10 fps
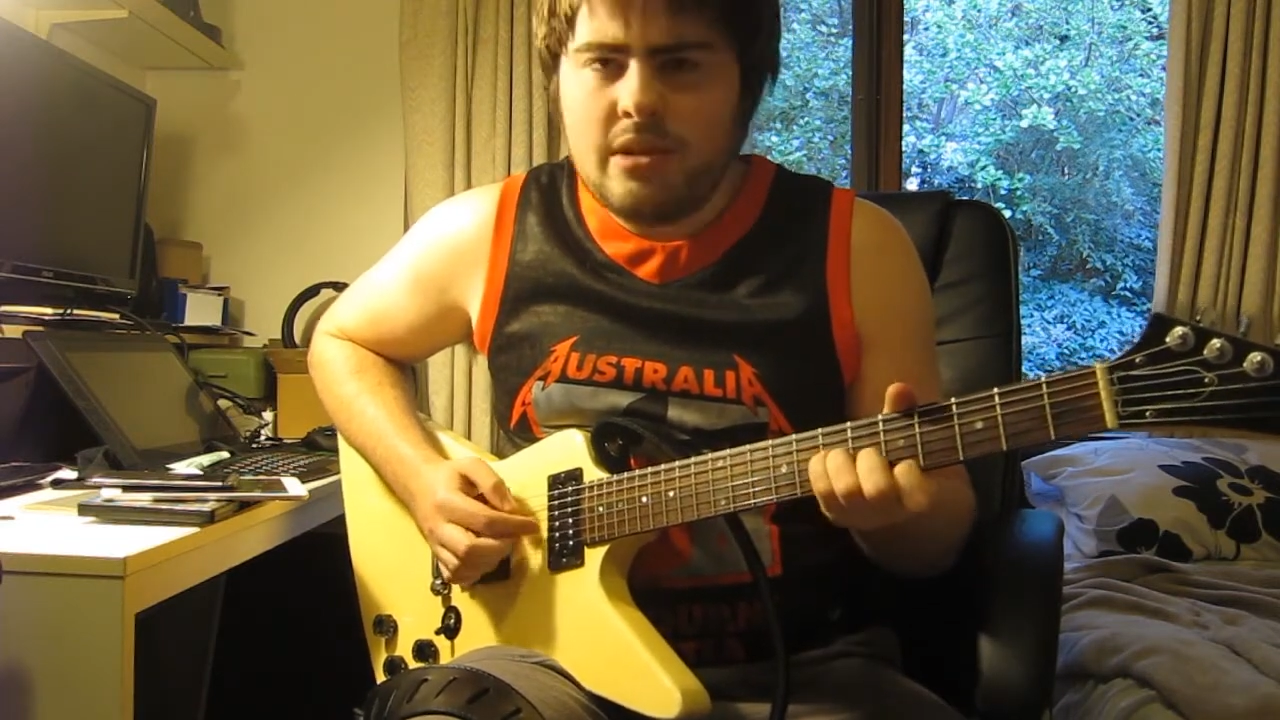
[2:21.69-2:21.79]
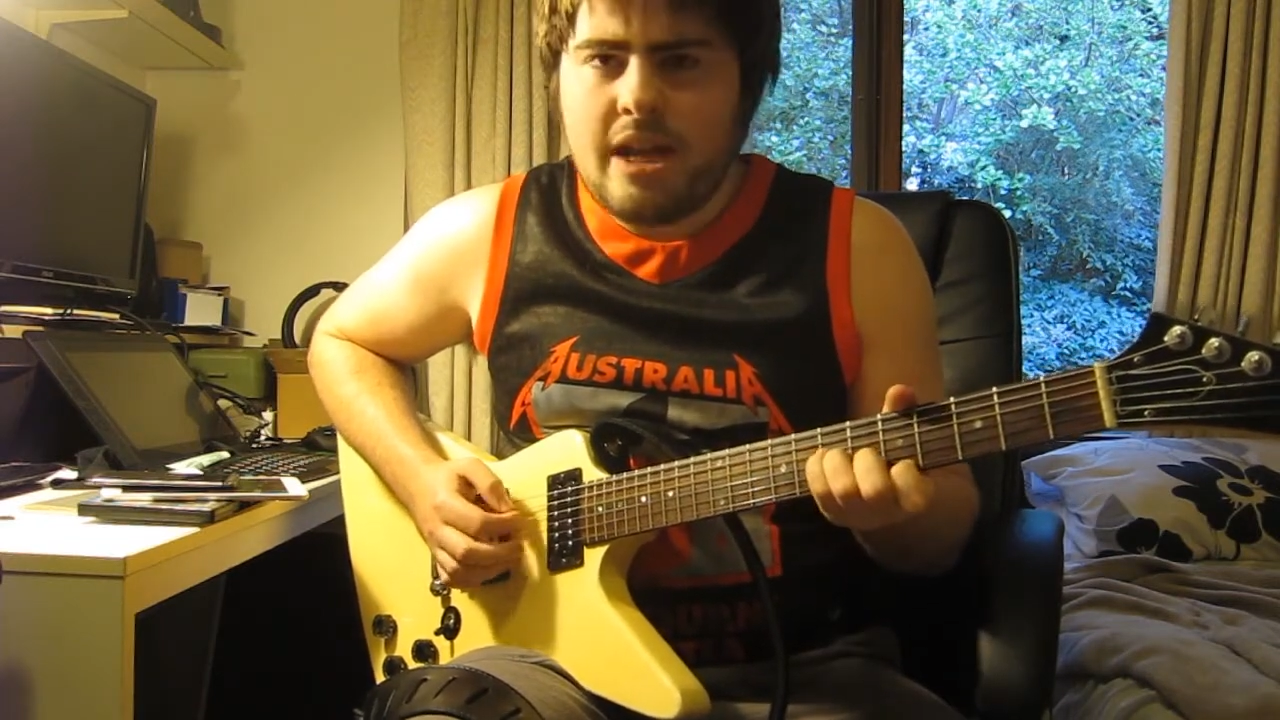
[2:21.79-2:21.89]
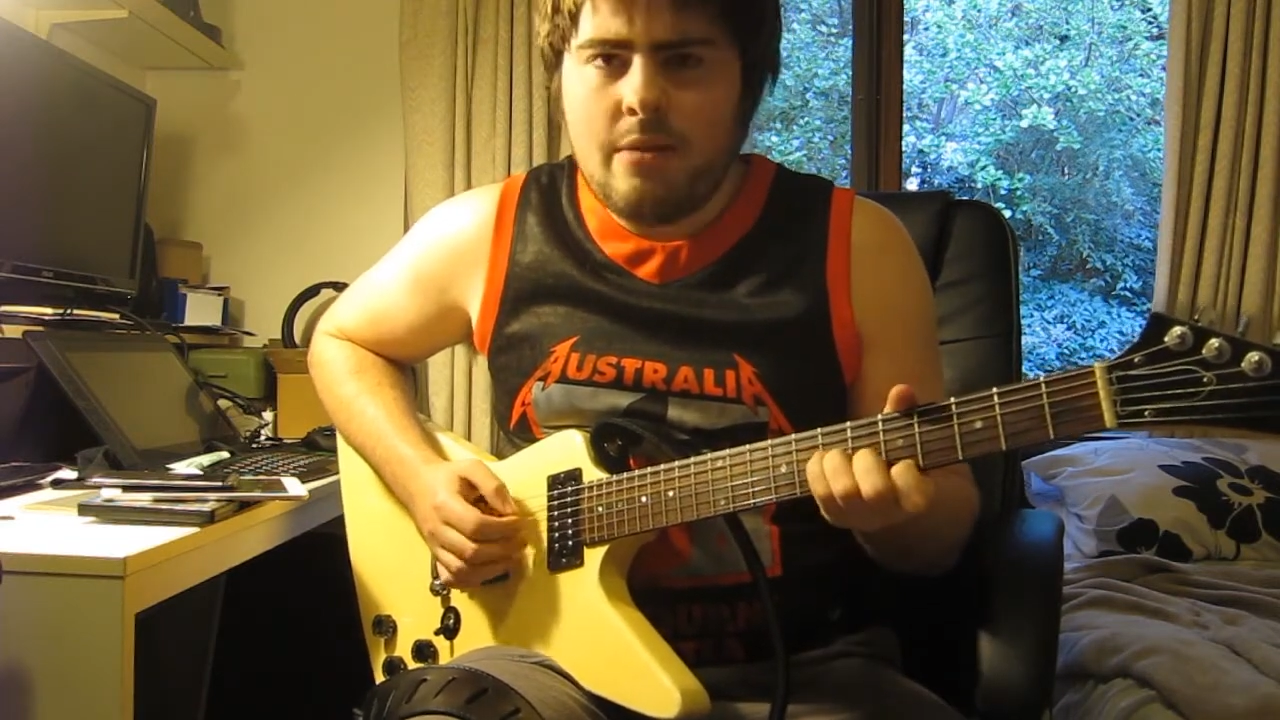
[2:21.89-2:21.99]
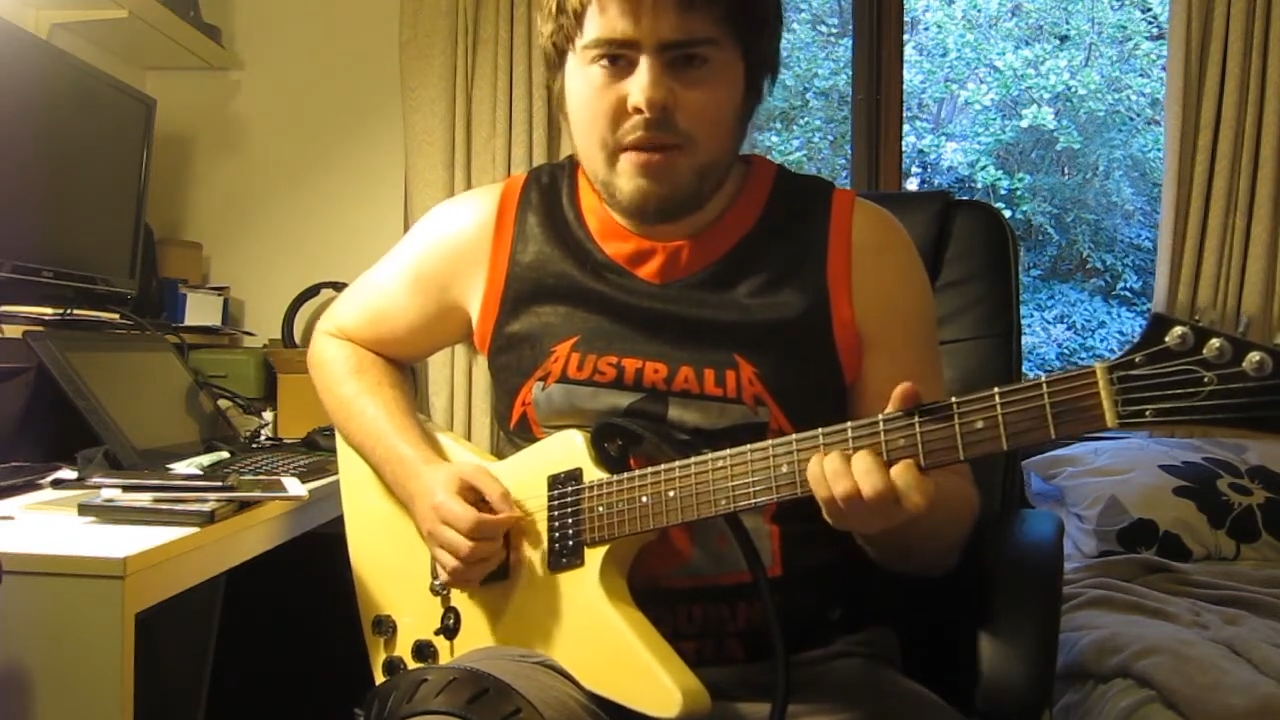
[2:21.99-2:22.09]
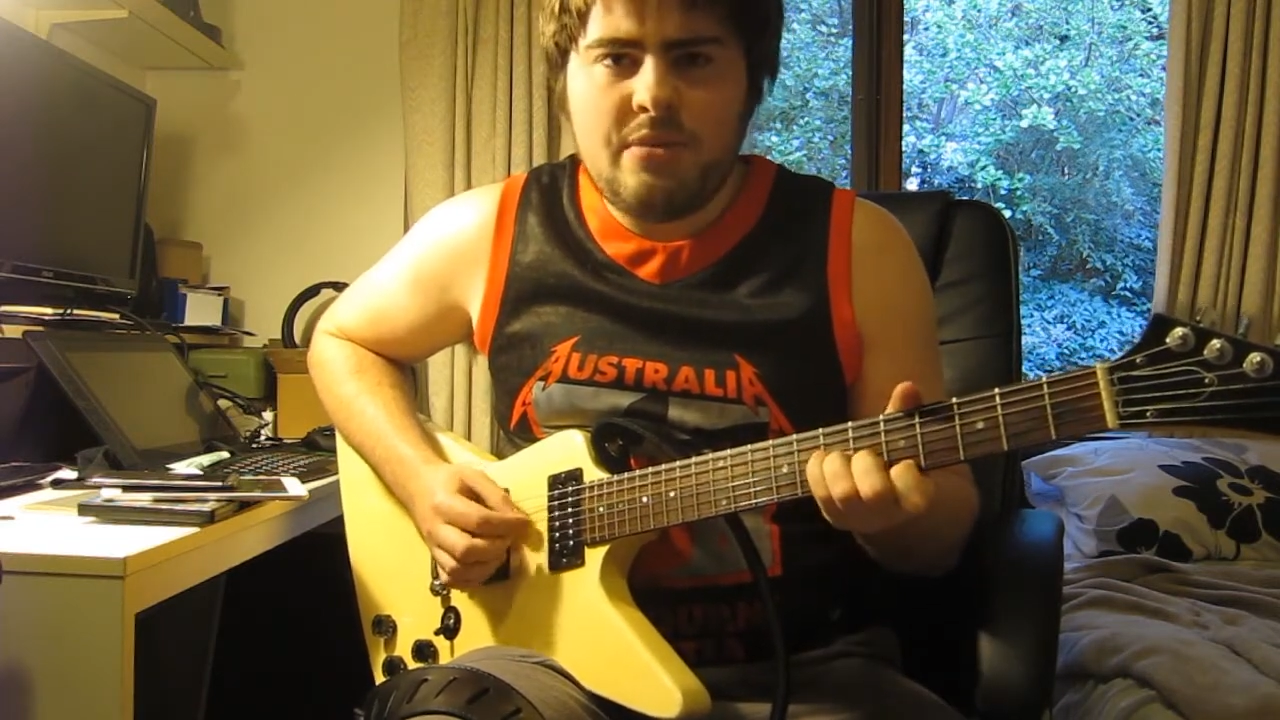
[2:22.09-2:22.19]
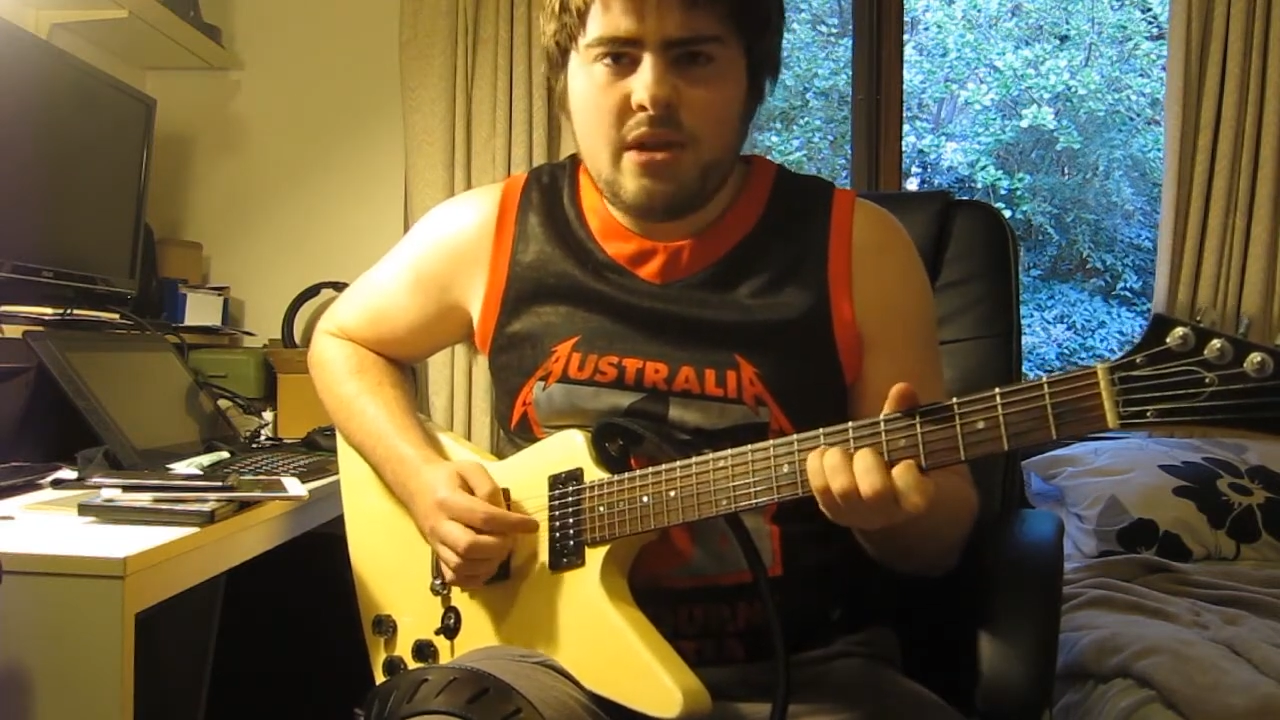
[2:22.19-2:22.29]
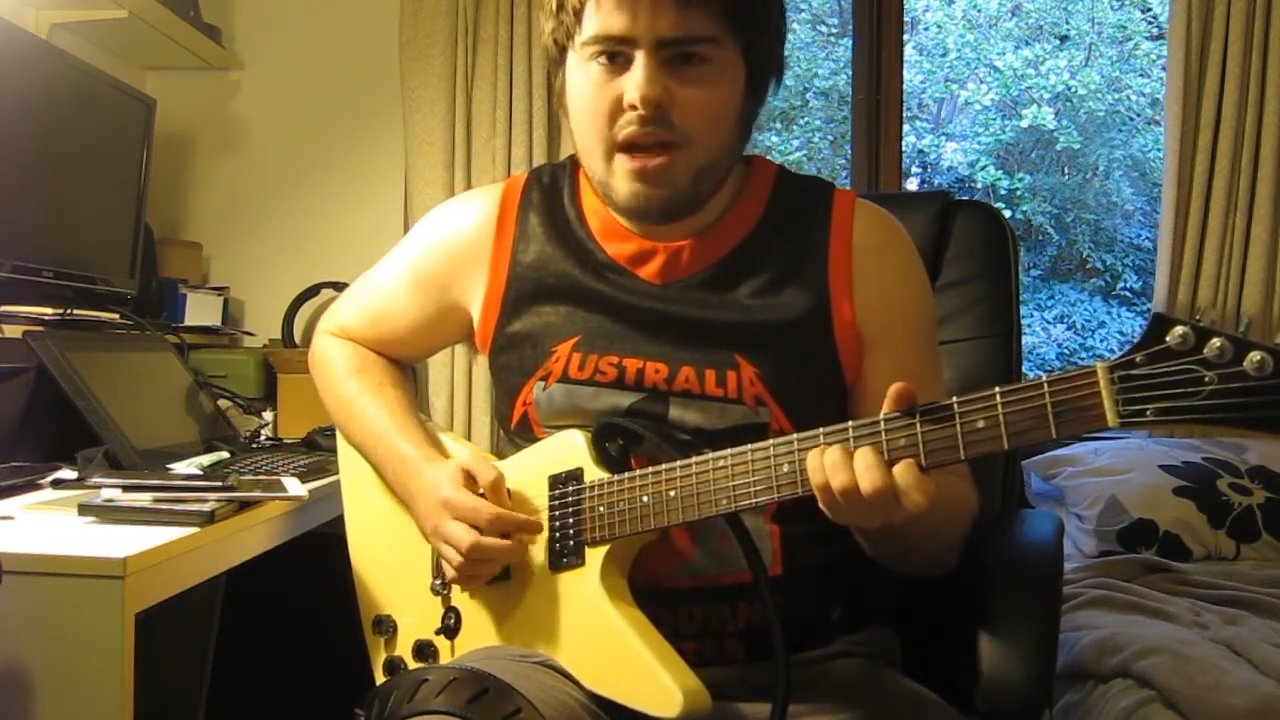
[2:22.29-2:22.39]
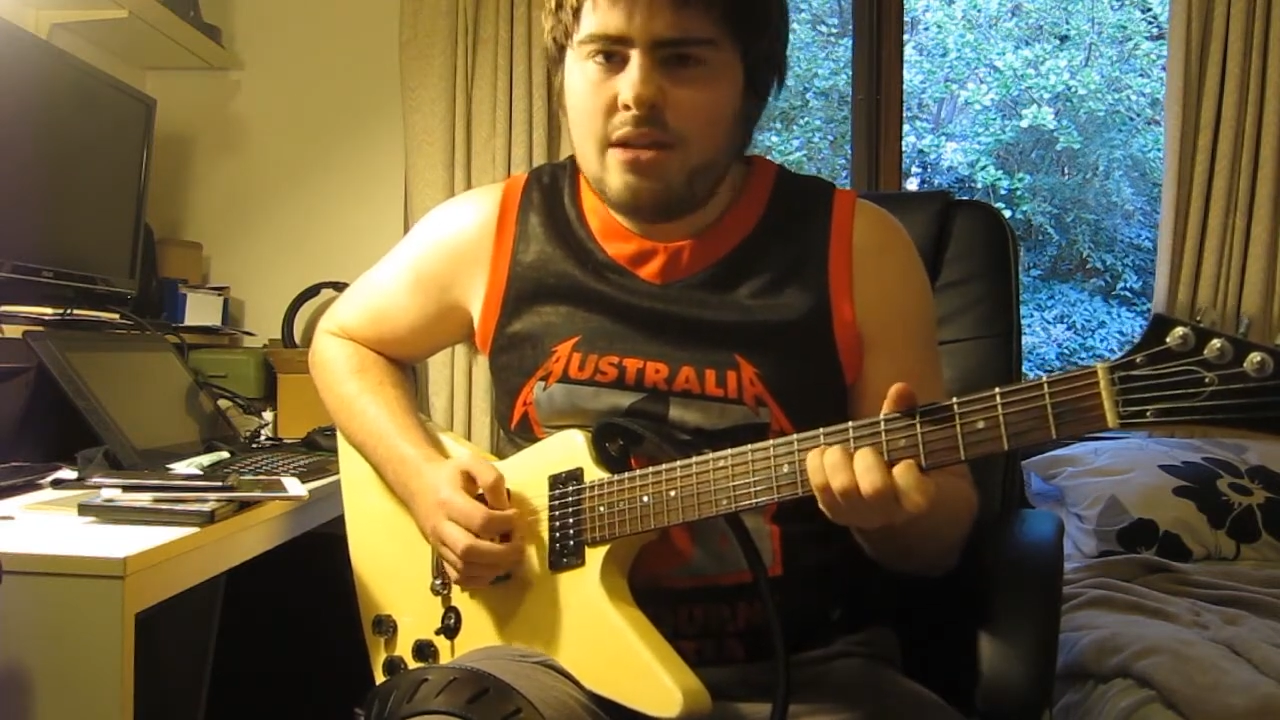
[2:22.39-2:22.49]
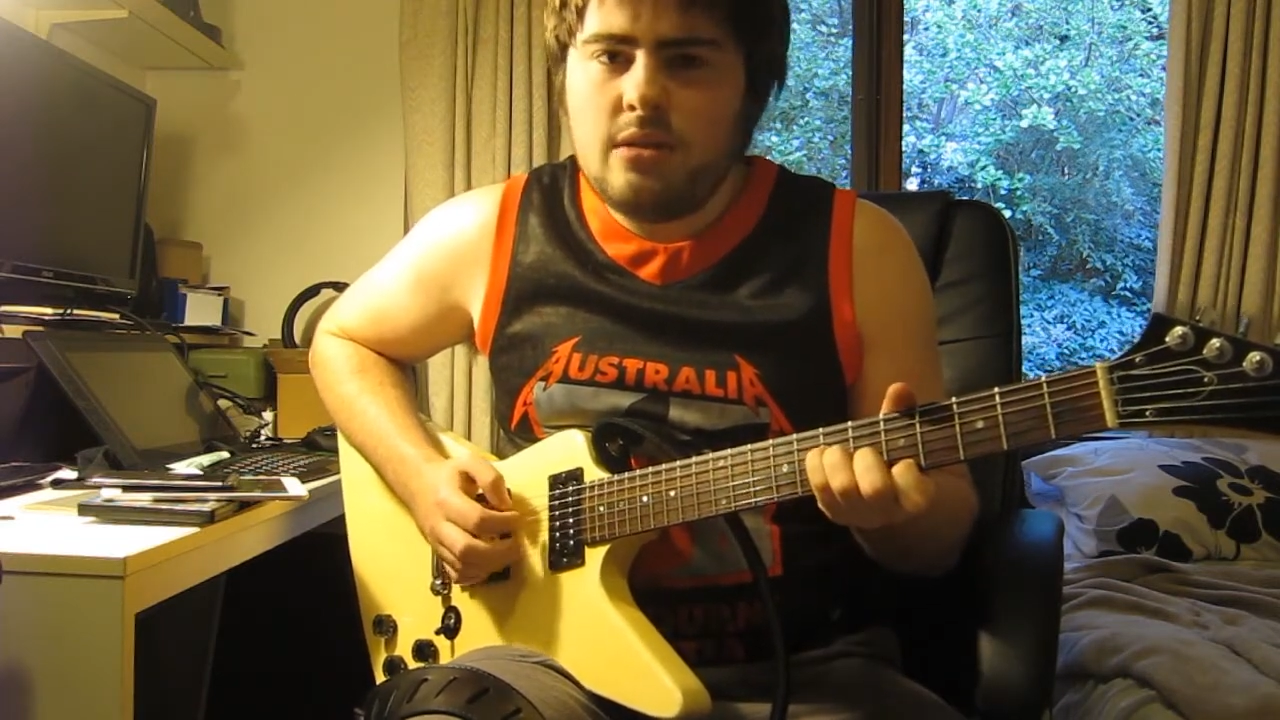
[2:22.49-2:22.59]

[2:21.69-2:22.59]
on that website,